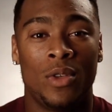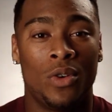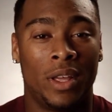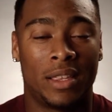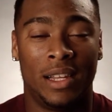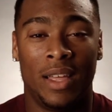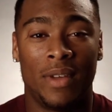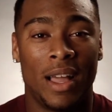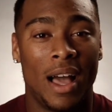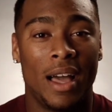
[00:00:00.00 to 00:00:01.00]
You're going against
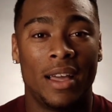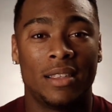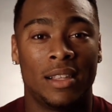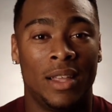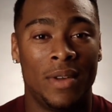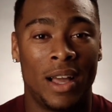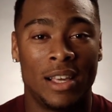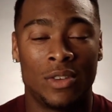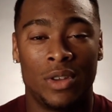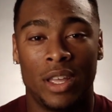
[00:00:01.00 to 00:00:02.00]
eleven guys, eleven
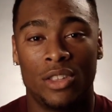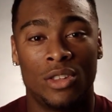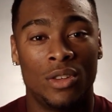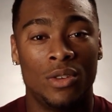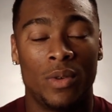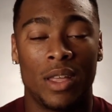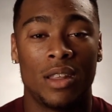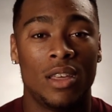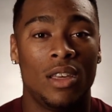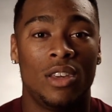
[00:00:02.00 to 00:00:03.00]
guys going against you, and
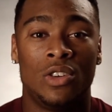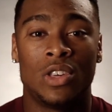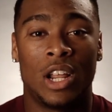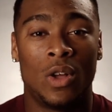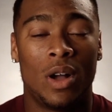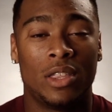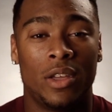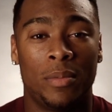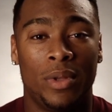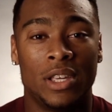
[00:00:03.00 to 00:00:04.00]
you got to go out
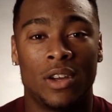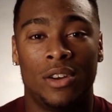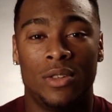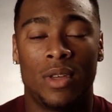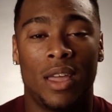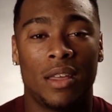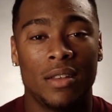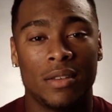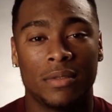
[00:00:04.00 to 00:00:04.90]
there and play as hard as you can.